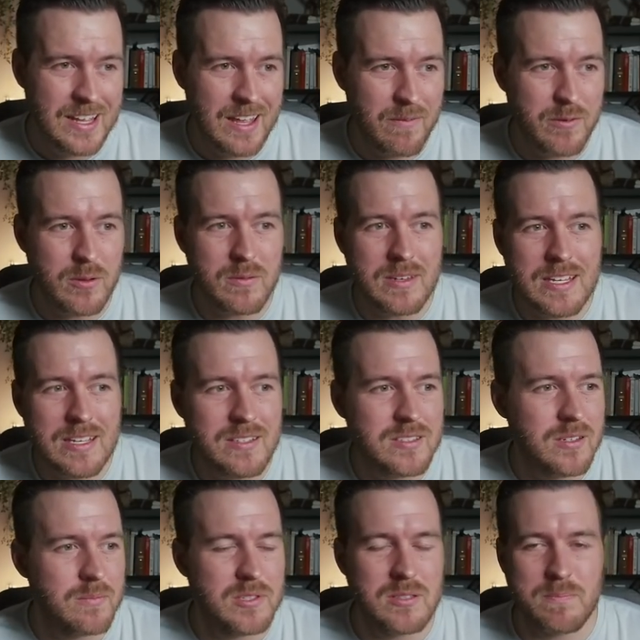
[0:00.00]
if you need
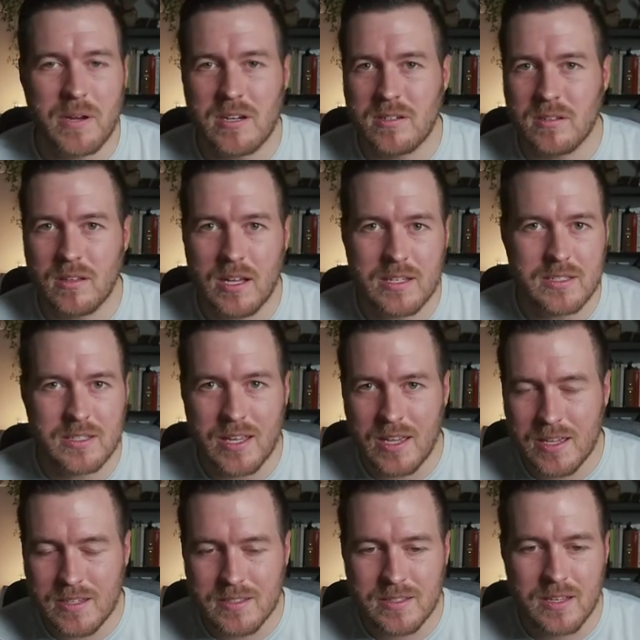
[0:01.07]
some specialized
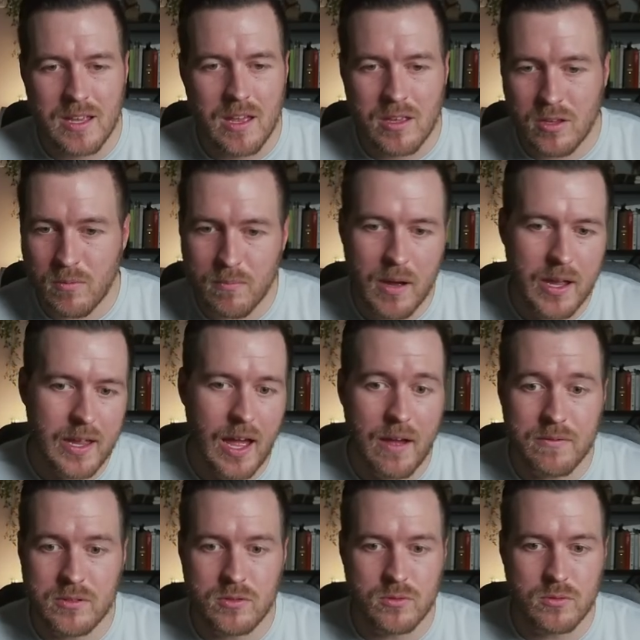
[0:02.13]
case, you might
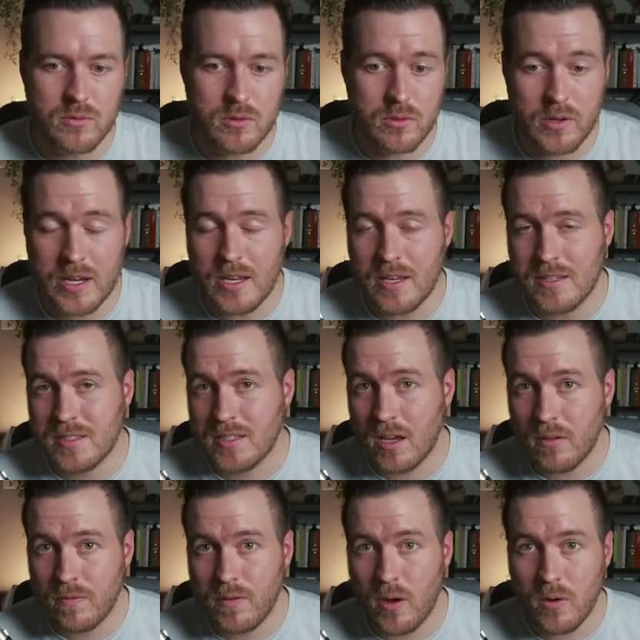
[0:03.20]
have to create a
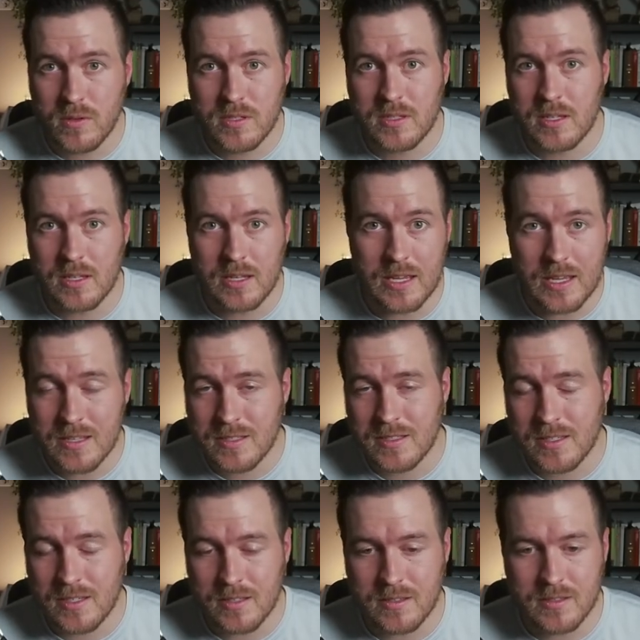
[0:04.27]
self-hosted
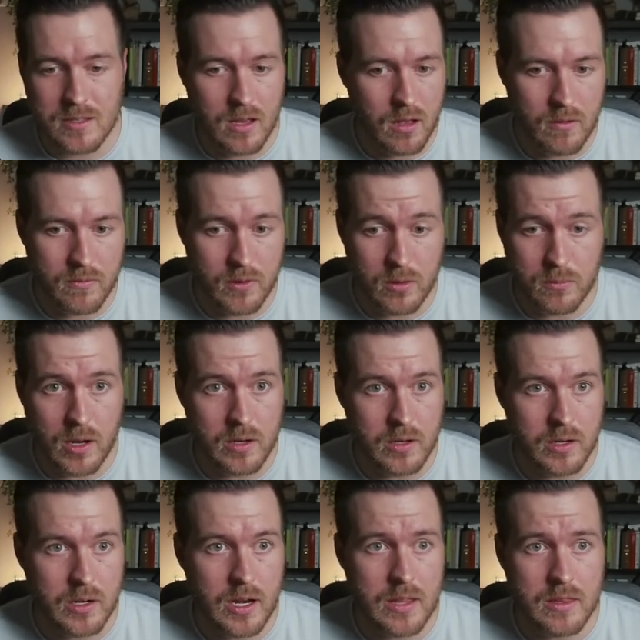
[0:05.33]
instance of a
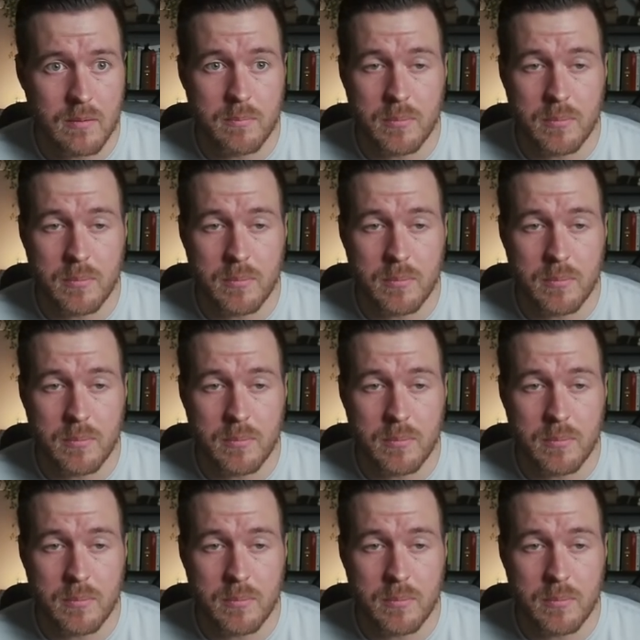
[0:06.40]
runner and then